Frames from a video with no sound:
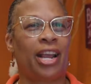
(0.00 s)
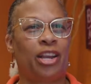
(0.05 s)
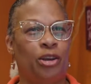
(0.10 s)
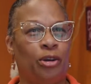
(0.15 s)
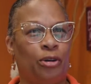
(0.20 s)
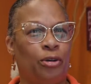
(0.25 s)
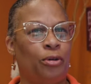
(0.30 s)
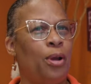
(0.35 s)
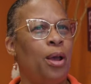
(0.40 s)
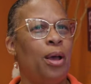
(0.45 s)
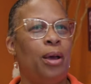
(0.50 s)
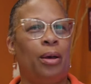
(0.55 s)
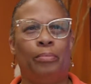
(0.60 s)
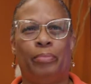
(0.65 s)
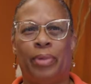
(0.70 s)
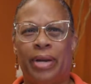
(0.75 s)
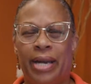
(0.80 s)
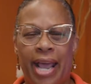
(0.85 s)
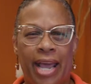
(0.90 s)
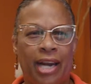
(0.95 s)
like your
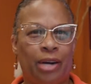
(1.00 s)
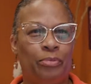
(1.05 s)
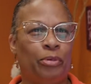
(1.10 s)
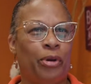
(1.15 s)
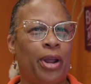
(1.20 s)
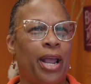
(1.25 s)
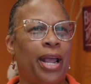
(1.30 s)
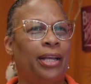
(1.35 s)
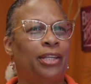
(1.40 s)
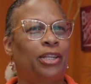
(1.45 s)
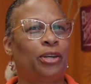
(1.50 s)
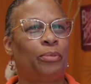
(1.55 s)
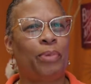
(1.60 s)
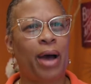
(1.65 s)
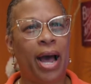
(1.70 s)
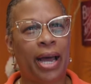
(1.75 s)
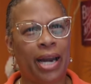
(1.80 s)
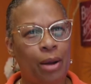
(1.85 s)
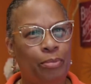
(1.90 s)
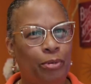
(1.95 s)
banana breads, your
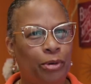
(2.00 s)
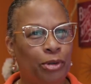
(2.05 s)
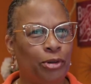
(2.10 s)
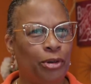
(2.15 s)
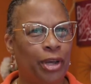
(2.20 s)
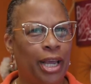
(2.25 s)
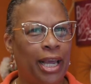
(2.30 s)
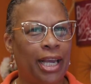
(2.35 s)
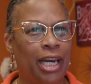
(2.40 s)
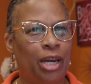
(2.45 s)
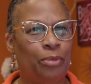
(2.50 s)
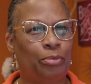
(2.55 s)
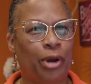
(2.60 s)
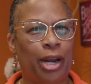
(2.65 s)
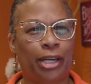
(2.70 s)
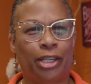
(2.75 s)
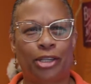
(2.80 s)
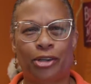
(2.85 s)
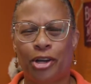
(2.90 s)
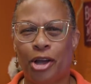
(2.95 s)
pineapple zucchini
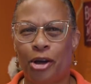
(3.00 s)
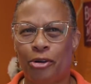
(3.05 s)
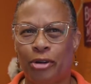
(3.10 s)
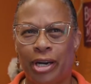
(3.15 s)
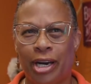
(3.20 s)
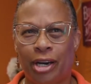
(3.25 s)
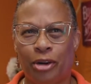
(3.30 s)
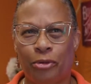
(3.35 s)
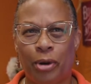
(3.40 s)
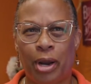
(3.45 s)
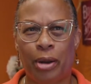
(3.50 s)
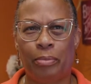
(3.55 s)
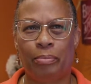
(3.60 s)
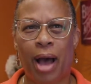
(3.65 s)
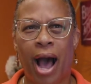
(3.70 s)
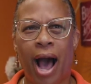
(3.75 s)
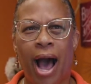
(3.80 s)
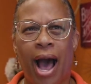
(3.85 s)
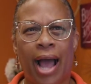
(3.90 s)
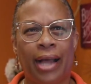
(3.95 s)
breads, your coconut cream
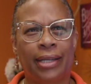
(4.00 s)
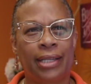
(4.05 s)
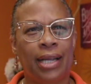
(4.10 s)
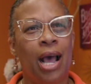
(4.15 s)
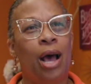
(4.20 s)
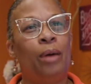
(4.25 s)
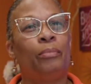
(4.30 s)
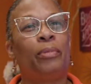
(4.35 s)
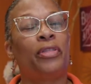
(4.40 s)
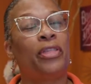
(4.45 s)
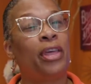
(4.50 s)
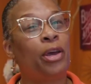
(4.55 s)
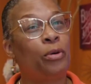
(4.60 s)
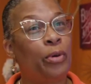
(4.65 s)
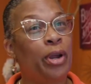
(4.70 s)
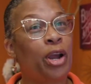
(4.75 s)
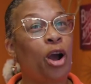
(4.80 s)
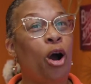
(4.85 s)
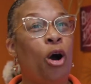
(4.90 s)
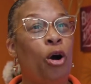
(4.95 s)
pies. But then
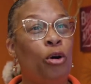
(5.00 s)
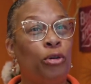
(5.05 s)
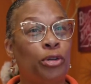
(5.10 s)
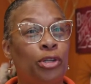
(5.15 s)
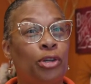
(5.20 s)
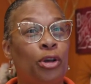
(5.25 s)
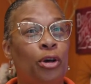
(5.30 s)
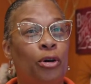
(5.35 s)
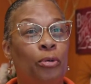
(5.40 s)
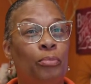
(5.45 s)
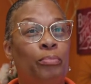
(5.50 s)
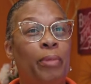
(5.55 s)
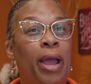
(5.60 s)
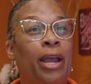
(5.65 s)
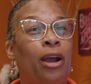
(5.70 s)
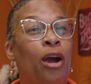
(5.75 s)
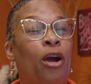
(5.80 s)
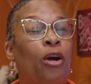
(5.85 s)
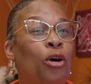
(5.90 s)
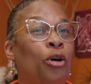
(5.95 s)
we also
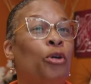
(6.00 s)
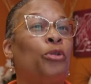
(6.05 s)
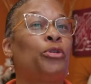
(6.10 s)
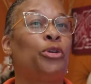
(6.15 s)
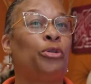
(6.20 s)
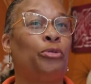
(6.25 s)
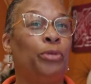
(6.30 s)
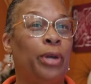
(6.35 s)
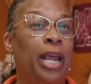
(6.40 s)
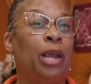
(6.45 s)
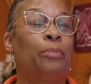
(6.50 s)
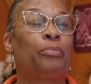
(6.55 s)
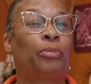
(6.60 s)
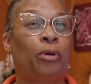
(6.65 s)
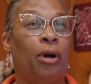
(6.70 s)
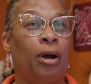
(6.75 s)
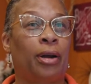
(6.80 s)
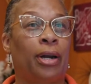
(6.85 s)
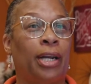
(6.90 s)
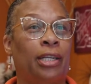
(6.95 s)
make our own unique
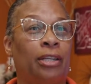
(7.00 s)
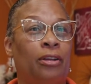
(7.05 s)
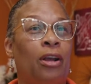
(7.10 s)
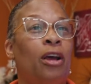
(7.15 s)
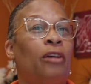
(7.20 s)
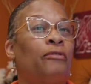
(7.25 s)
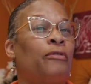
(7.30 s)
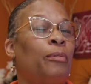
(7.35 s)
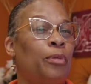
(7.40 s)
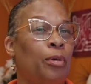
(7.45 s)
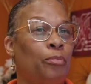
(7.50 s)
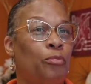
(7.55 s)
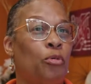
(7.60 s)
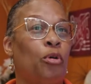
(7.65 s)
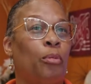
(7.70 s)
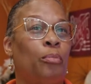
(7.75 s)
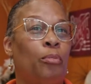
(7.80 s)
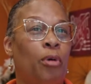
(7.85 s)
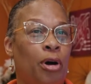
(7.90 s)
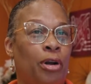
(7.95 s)
products from the
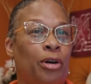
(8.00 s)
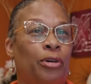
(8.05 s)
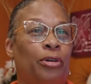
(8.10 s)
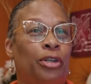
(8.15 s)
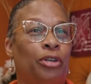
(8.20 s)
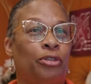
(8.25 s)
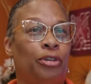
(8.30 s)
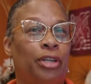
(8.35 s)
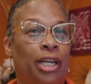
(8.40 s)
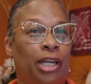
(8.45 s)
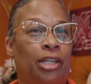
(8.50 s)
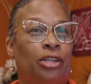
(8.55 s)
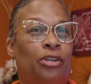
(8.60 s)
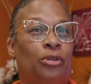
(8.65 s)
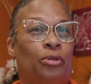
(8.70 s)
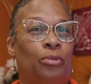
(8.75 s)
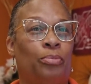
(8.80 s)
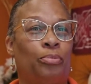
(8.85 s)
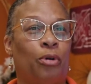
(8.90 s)
more modern traditional